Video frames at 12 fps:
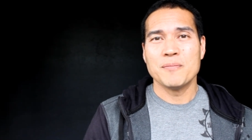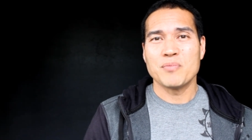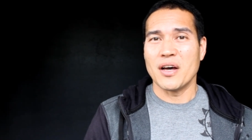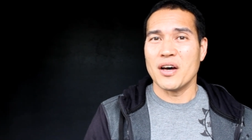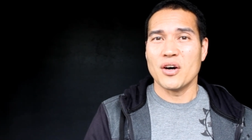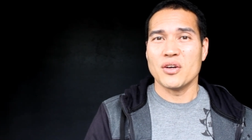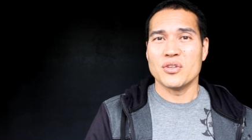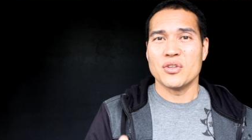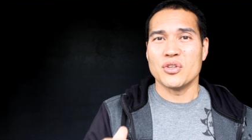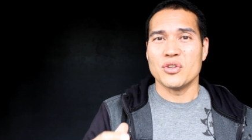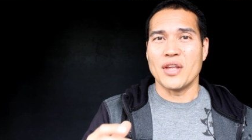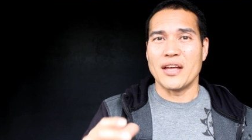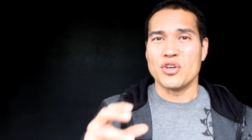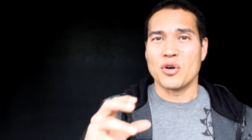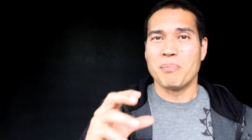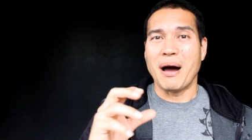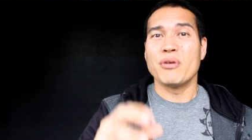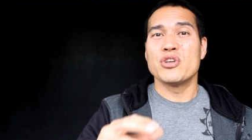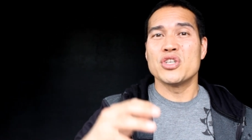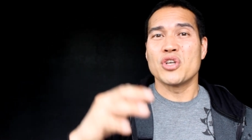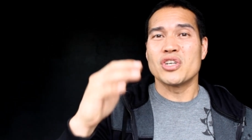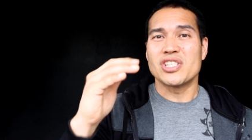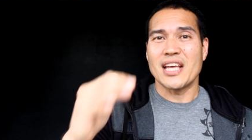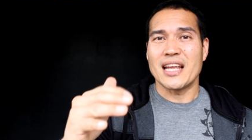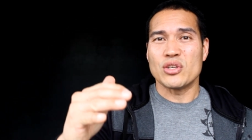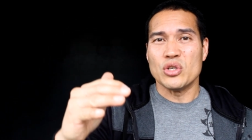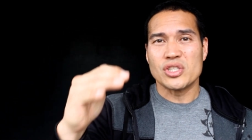that your boundaries are set to